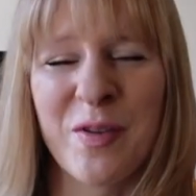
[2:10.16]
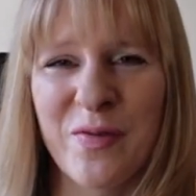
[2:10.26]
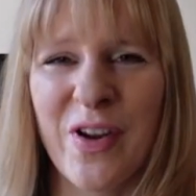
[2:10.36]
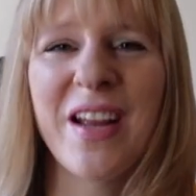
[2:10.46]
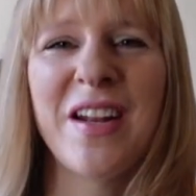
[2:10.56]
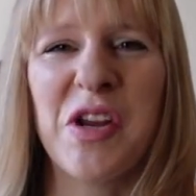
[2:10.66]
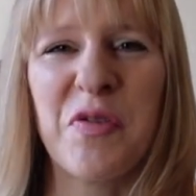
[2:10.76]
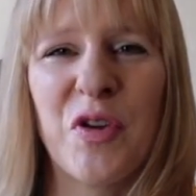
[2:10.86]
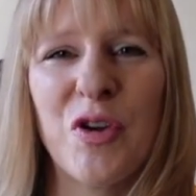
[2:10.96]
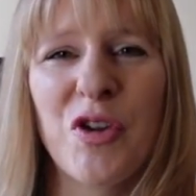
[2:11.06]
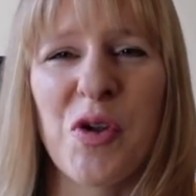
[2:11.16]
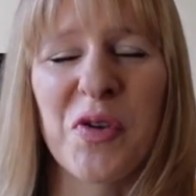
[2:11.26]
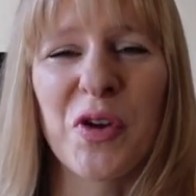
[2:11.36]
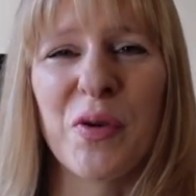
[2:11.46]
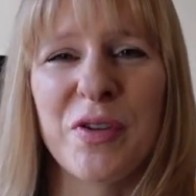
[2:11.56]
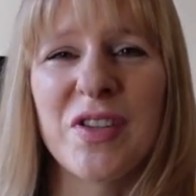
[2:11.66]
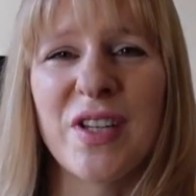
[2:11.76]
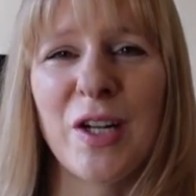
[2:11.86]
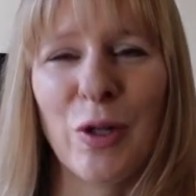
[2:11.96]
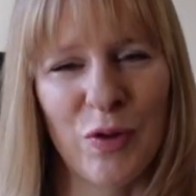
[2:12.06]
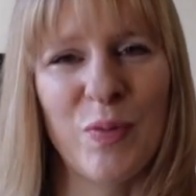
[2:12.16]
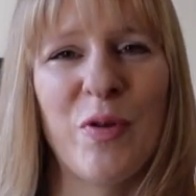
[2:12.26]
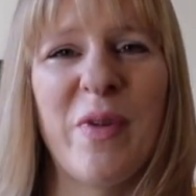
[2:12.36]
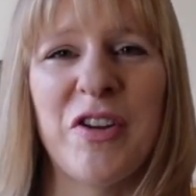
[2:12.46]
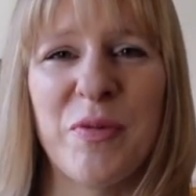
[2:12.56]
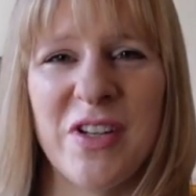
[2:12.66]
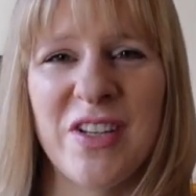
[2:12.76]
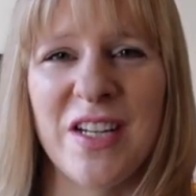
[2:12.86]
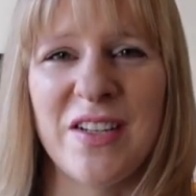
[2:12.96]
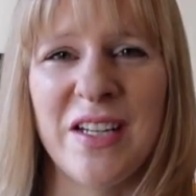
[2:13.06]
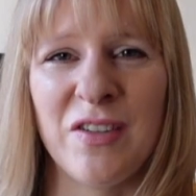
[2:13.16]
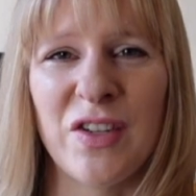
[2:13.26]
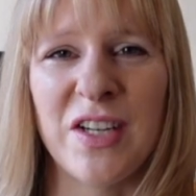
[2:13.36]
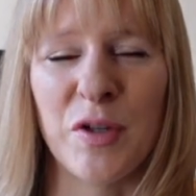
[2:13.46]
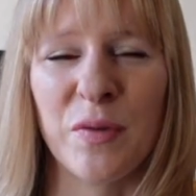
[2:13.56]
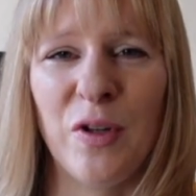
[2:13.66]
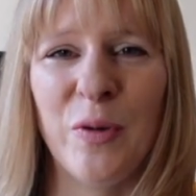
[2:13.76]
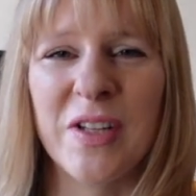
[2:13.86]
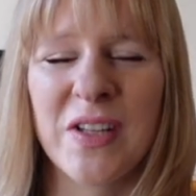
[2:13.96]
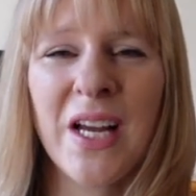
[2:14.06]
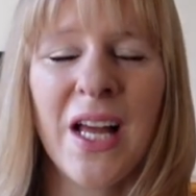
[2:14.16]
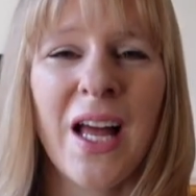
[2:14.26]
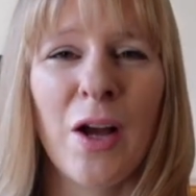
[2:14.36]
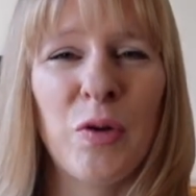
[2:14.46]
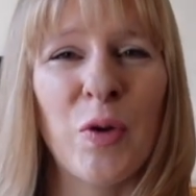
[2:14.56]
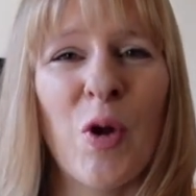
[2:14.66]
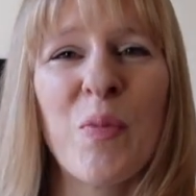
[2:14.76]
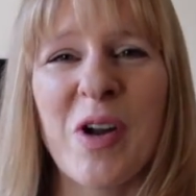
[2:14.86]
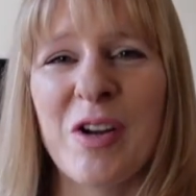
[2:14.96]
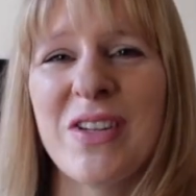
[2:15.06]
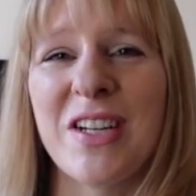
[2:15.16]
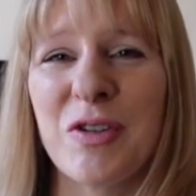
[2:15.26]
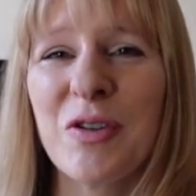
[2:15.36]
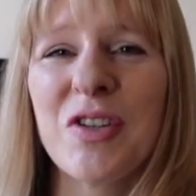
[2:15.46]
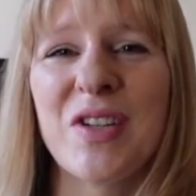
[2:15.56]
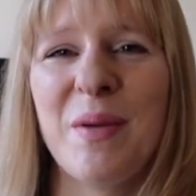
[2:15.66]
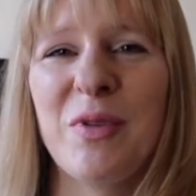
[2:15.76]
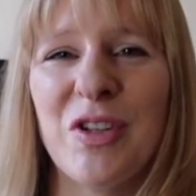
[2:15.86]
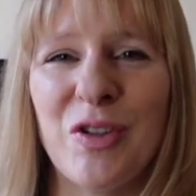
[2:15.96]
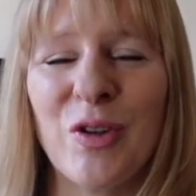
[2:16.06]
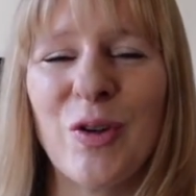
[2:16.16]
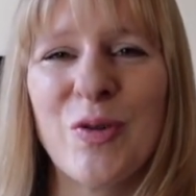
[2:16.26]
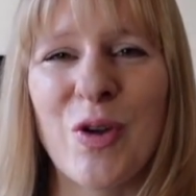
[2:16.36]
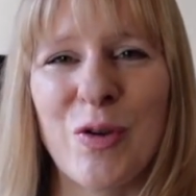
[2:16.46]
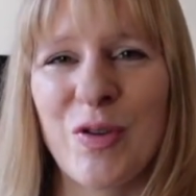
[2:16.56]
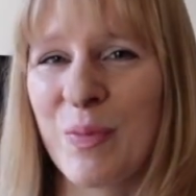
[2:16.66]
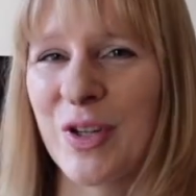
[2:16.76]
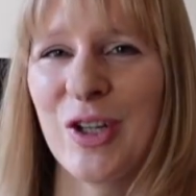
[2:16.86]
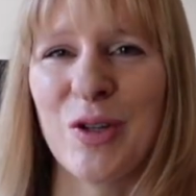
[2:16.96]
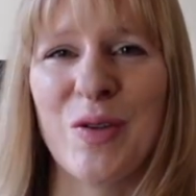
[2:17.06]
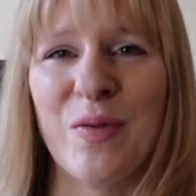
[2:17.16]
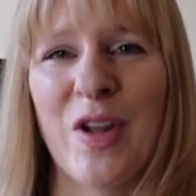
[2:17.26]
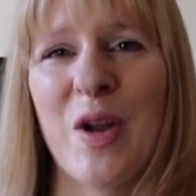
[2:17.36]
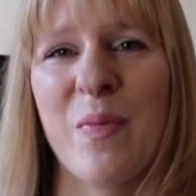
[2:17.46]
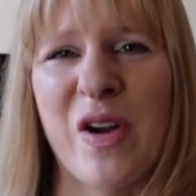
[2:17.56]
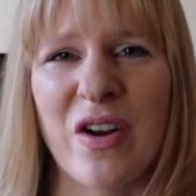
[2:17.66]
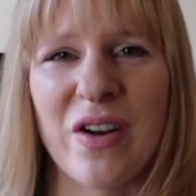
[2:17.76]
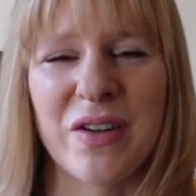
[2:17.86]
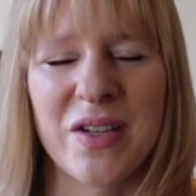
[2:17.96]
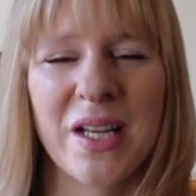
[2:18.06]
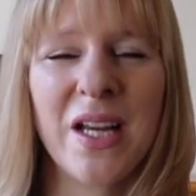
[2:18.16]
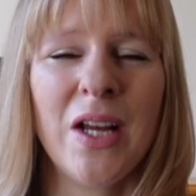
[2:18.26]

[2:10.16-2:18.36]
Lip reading: the very near future, we're going to see lots more measurements in this interstitial fluid to compounds that are not just limited to glucose, but lots of other markers.